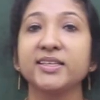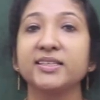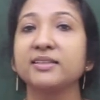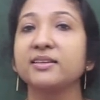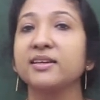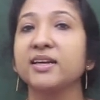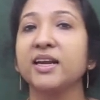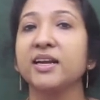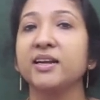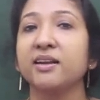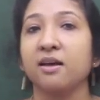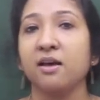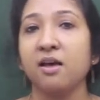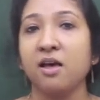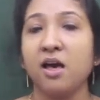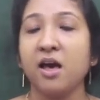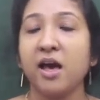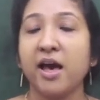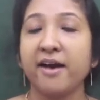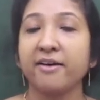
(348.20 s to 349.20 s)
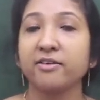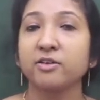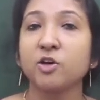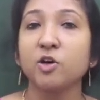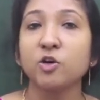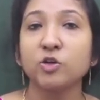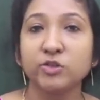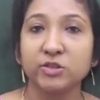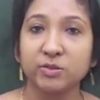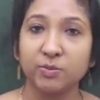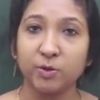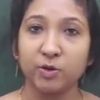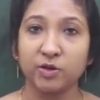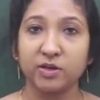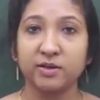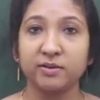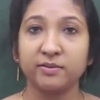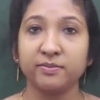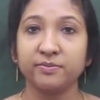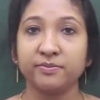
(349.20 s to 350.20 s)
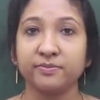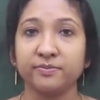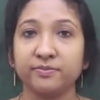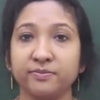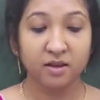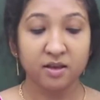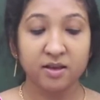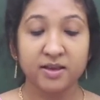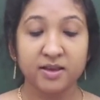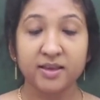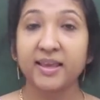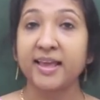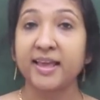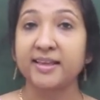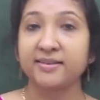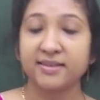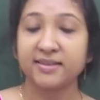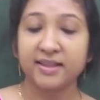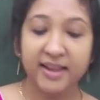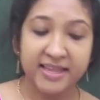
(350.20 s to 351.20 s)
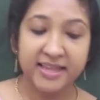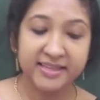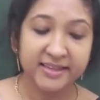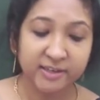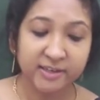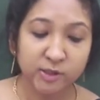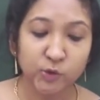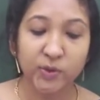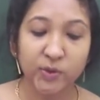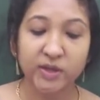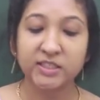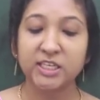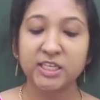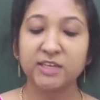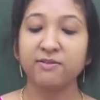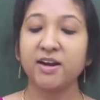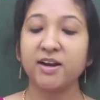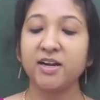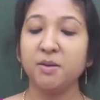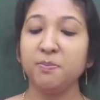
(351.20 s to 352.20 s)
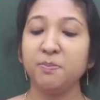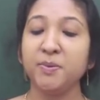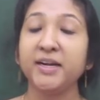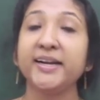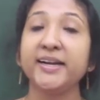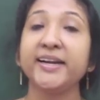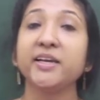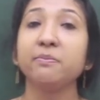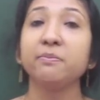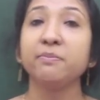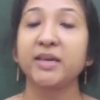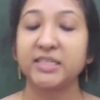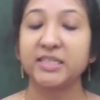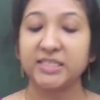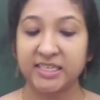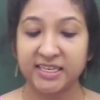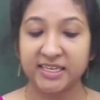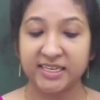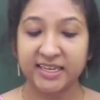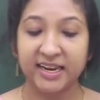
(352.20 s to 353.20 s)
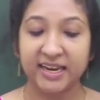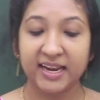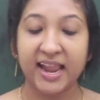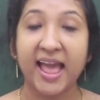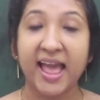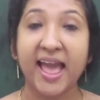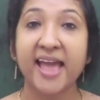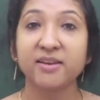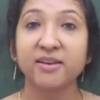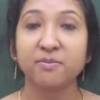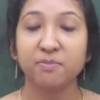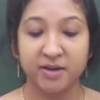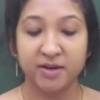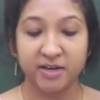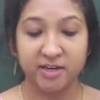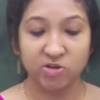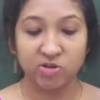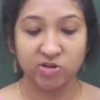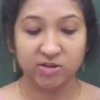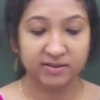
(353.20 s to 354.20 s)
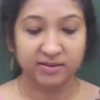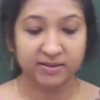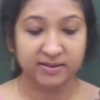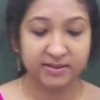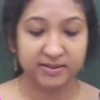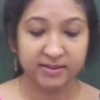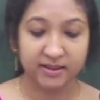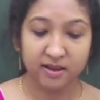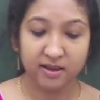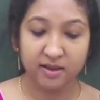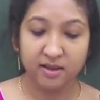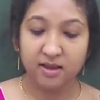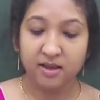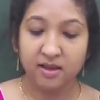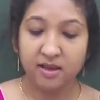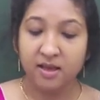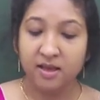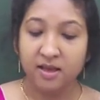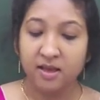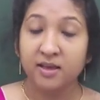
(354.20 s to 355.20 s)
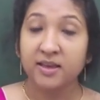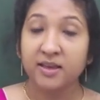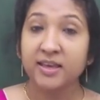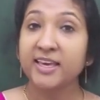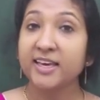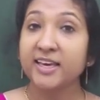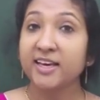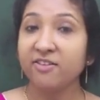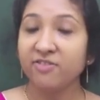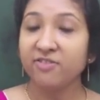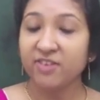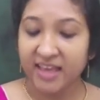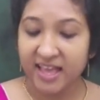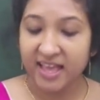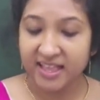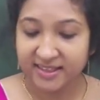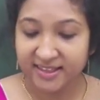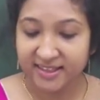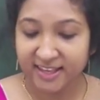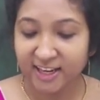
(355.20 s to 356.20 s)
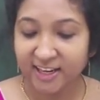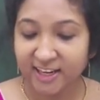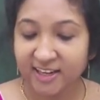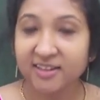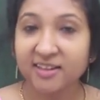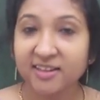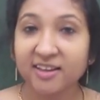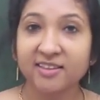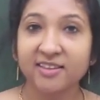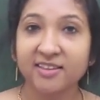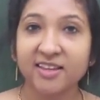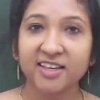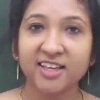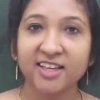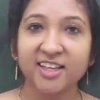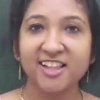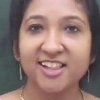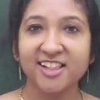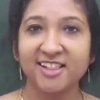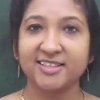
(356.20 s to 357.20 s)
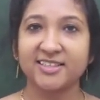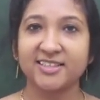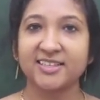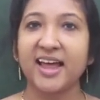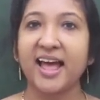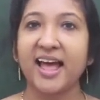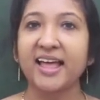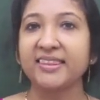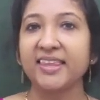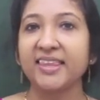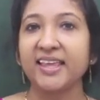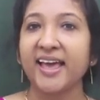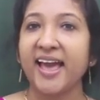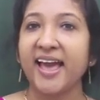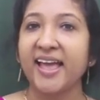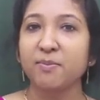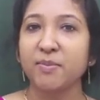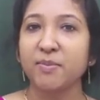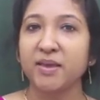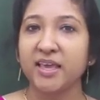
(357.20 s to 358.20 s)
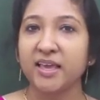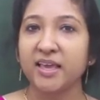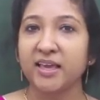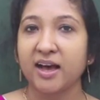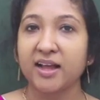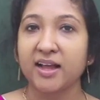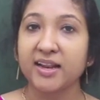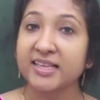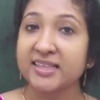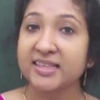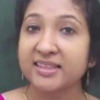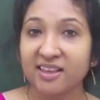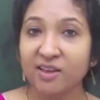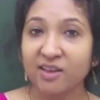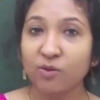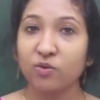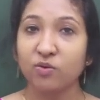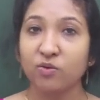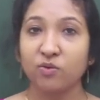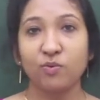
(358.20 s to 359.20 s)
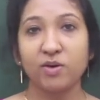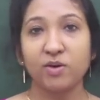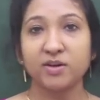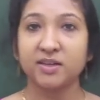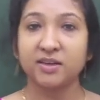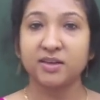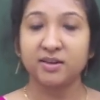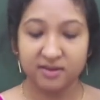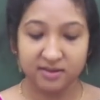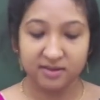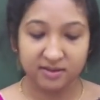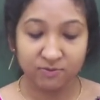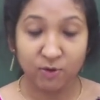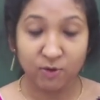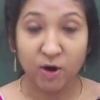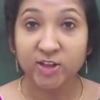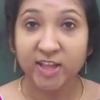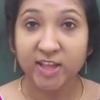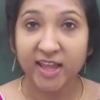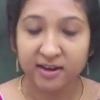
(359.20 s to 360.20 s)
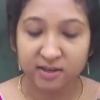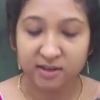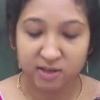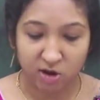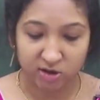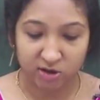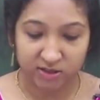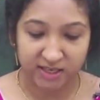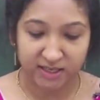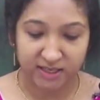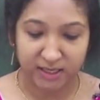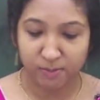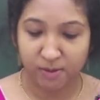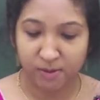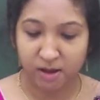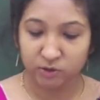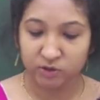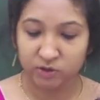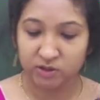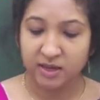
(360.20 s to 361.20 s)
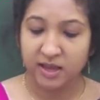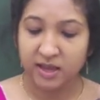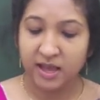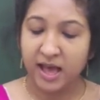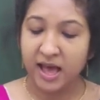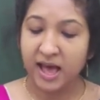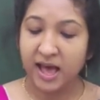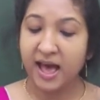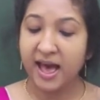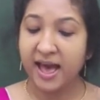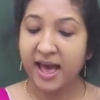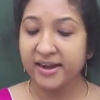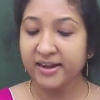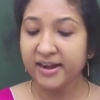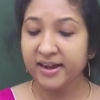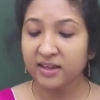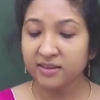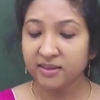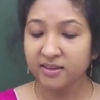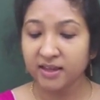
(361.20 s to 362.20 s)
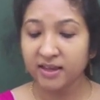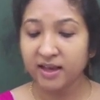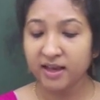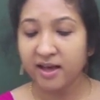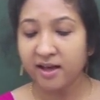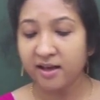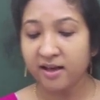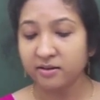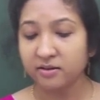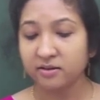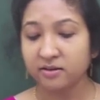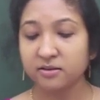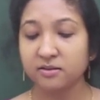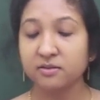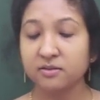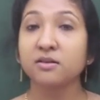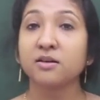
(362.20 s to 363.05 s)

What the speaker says: us read our course book. Yes, lesson 21, building material and bridges. Here we can see the girls, Radhika and Mihika. Let's see what they are talking about. Hi, Radhika.